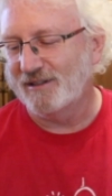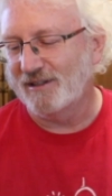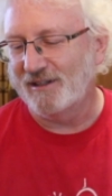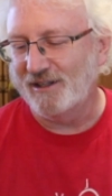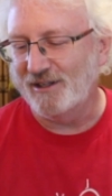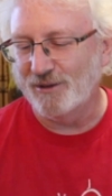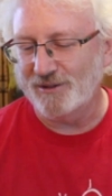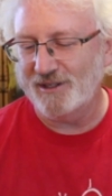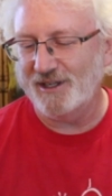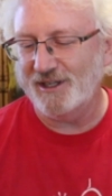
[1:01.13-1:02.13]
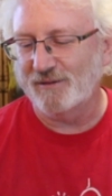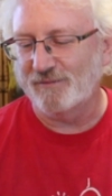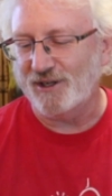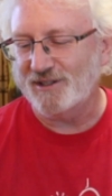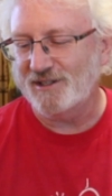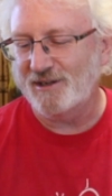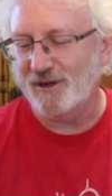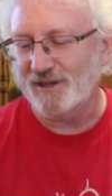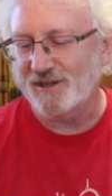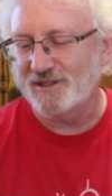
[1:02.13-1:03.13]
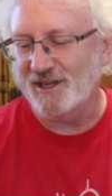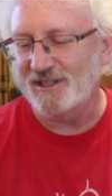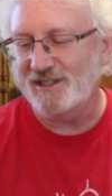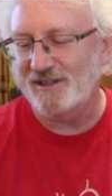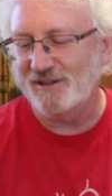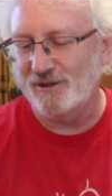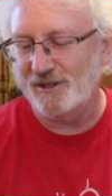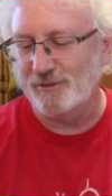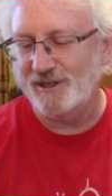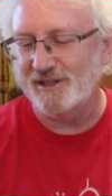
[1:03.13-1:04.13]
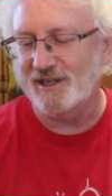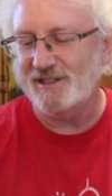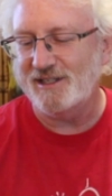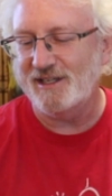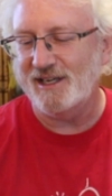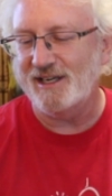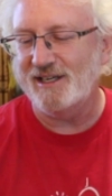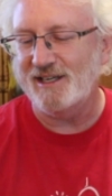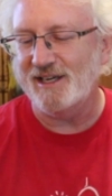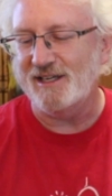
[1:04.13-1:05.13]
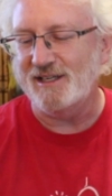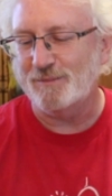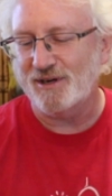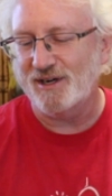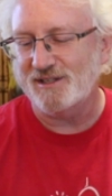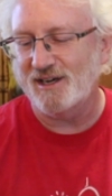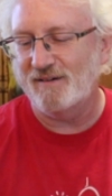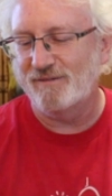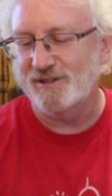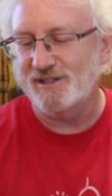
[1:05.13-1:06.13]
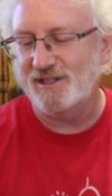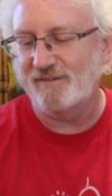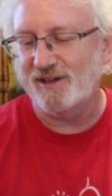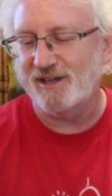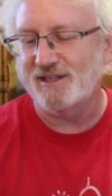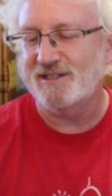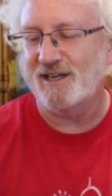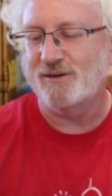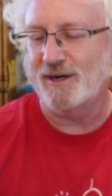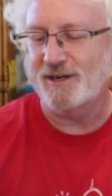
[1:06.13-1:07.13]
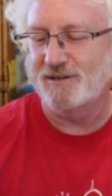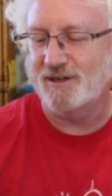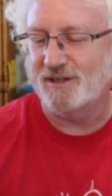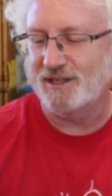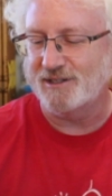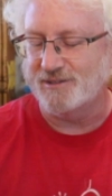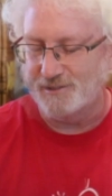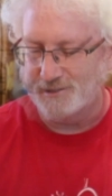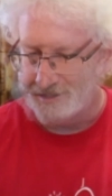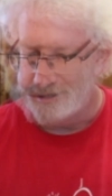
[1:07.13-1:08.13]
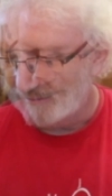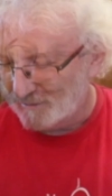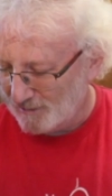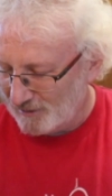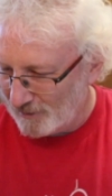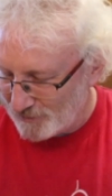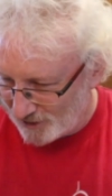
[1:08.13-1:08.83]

the Golden Age of Walt Disney Records, 1933 to 1988, Price Guide for Disney Fans and Record Collectors. Up to